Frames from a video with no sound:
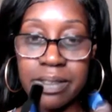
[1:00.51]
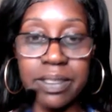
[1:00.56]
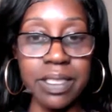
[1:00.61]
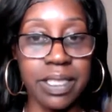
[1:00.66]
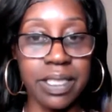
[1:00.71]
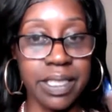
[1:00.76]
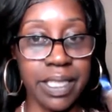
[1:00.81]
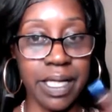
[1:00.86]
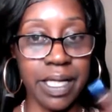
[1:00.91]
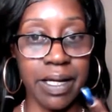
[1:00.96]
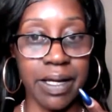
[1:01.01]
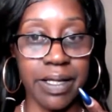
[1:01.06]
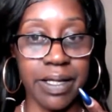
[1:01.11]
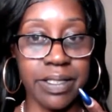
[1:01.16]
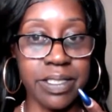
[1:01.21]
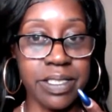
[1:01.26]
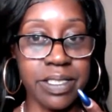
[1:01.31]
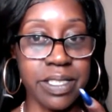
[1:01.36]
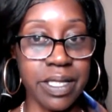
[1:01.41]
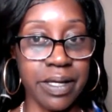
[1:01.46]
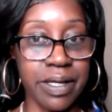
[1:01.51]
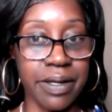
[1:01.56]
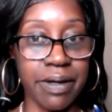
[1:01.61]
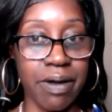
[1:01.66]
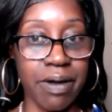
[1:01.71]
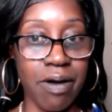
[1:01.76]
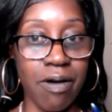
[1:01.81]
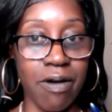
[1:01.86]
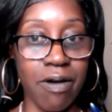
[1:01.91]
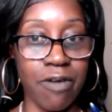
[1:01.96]
the dead
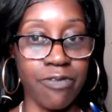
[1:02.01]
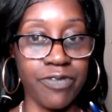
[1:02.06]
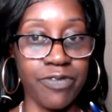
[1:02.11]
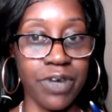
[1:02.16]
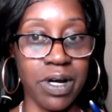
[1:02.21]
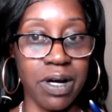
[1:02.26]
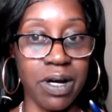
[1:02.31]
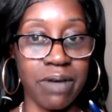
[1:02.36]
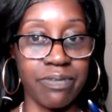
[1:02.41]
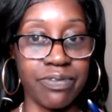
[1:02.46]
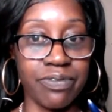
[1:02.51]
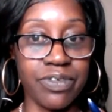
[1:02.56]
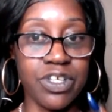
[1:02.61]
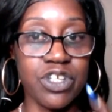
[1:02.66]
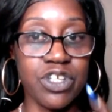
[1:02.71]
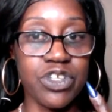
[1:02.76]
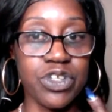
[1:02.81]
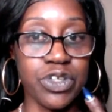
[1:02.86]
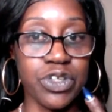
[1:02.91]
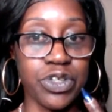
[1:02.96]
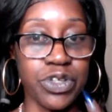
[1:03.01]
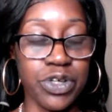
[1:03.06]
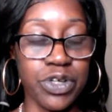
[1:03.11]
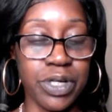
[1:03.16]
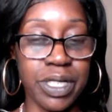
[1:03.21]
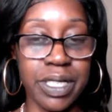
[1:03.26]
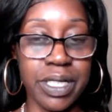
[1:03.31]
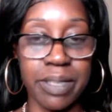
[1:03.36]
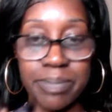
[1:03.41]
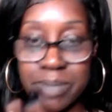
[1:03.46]
skin off of
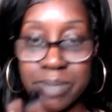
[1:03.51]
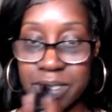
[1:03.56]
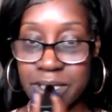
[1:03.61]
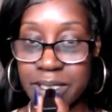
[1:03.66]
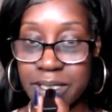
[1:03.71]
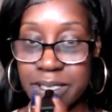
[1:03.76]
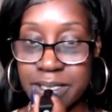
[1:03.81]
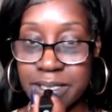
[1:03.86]
your lips.